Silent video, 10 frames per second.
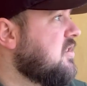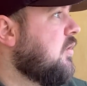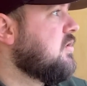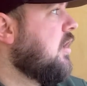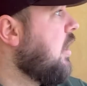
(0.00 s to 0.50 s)
I
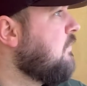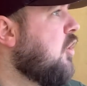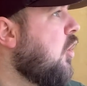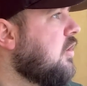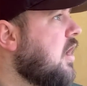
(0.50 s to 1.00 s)
was like, I've
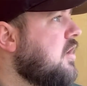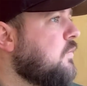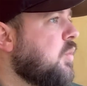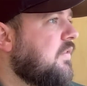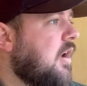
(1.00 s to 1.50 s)
got to go
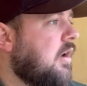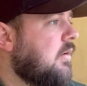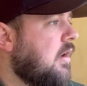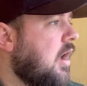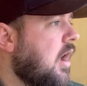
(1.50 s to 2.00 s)
with
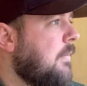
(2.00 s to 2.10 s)
a